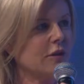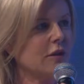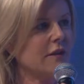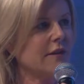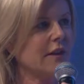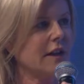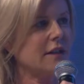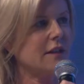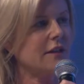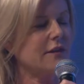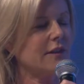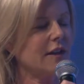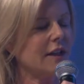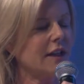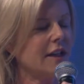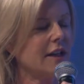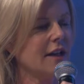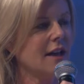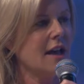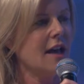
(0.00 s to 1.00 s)

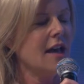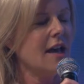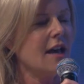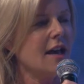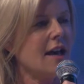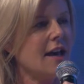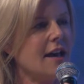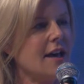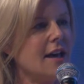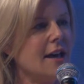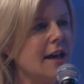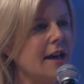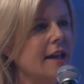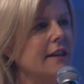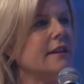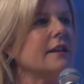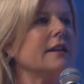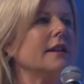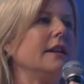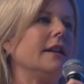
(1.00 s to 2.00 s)
effectively. Yeah.
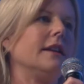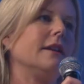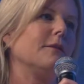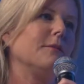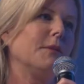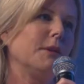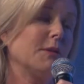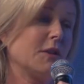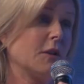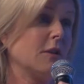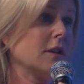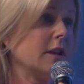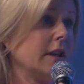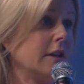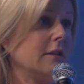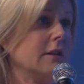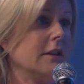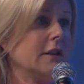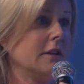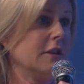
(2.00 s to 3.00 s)
Anthony, we were talking
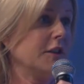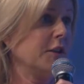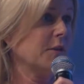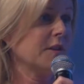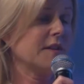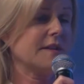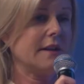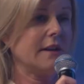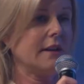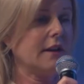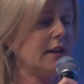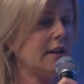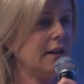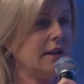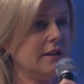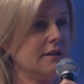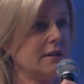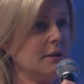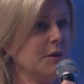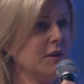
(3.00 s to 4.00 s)
earlier, you were saying,
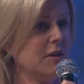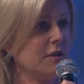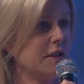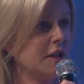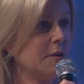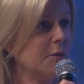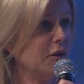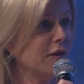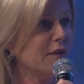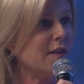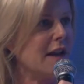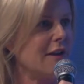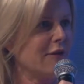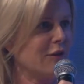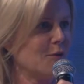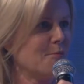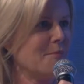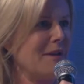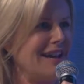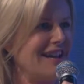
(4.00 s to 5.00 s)
hey, some of your team you've
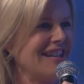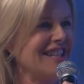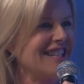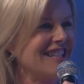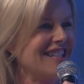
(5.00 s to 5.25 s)
never met.